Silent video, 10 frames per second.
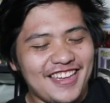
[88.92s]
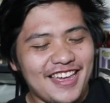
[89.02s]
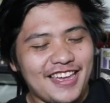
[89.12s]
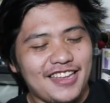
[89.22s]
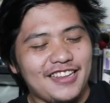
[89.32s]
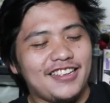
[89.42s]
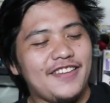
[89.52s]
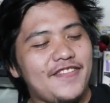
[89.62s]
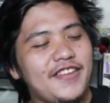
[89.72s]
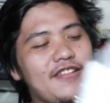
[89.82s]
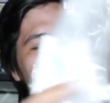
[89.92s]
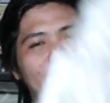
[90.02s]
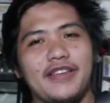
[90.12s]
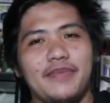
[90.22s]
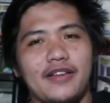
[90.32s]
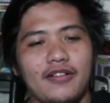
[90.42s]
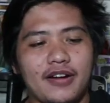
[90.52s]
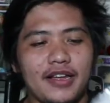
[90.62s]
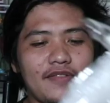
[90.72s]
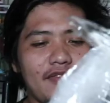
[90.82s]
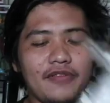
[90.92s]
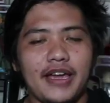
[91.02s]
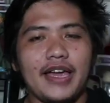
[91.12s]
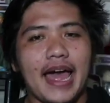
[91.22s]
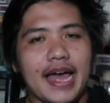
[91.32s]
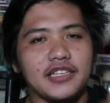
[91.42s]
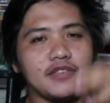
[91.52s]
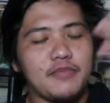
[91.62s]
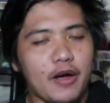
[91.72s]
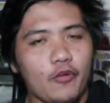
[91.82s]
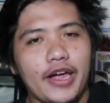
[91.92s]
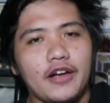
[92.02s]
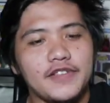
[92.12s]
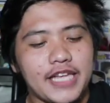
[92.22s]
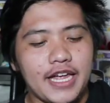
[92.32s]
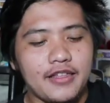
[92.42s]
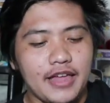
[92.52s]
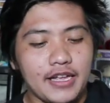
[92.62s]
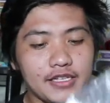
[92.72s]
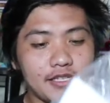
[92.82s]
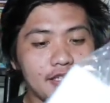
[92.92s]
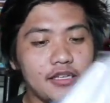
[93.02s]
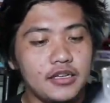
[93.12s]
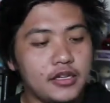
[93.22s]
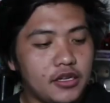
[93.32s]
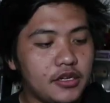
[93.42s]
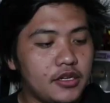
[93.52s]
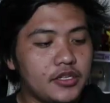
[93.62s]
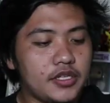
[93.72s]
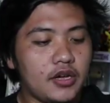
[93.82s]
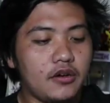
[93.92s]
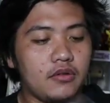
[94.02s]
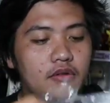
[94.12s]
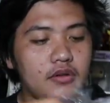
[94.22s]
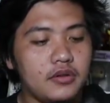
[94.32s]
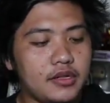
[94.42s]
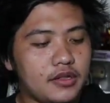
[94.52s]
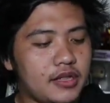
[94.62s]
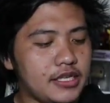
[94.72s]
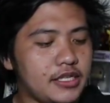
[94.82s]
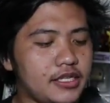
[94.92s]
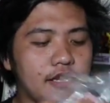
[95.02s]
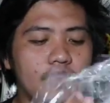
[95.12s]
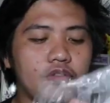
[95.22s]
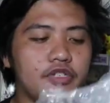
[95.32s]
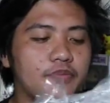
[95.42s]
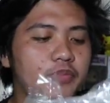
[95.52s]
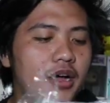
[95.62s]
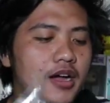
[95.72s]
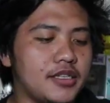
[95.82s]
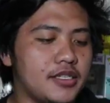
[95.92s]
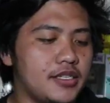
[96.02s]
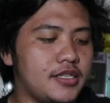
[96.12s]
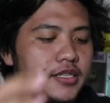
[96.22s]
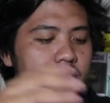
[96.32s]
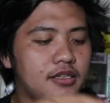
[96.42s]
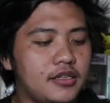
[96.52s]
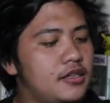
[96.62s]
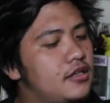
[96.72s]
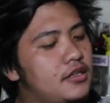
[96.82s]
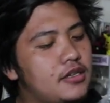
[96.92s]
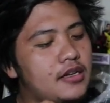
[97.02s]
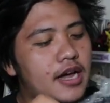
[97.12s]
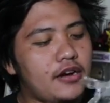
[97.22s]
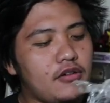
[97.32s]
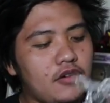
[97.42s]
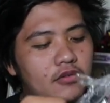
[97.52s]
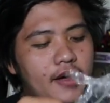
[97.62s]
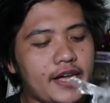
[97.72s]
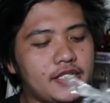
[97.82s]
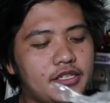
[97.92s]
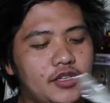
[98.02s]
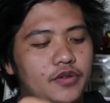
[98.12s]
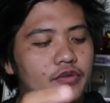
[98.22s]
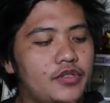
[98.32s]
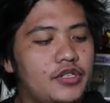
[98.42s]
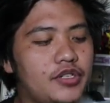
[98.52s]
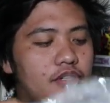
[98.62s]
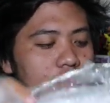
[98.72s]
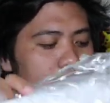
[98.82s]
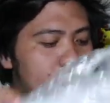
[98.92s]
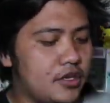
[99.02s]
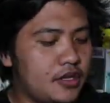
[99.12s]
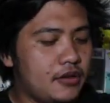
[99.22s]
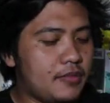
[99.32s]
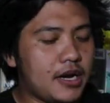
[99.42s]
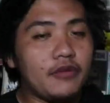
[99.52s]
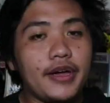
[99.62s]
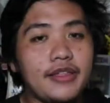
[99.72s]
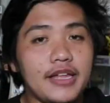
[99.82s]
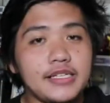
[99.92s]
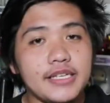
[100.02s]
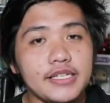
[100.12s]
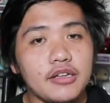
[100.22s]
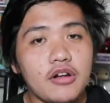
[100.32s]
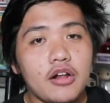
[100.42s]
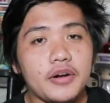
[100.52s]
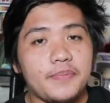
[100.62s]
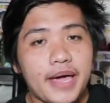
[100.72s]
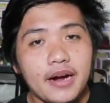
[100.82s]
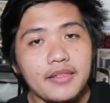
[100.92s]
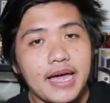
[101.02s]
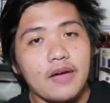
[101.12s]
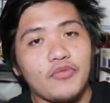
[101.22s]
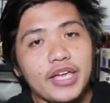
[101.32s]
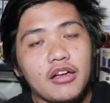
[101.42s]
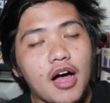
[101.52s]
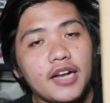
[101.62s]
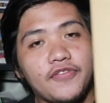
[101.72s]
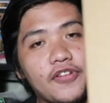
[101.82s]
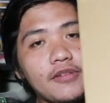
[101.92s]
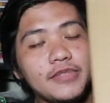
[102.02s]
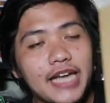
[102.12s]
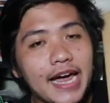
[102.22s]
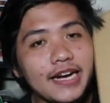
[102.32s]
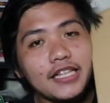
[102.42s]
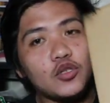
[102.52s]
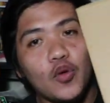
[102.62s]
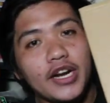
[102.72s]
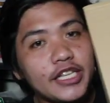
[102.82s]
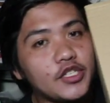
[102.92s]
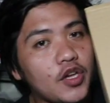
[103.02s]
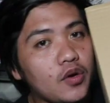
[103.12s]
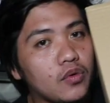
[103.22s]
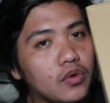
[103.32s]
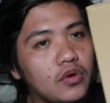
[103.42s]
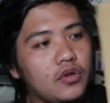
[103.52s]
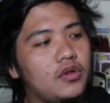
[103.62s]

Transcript: and giving you a freebie or a giveaway as my way of saying thanks. So this is a huge box. I don't know why it's huge. By the way, this is another pair that we got from Thailand 22.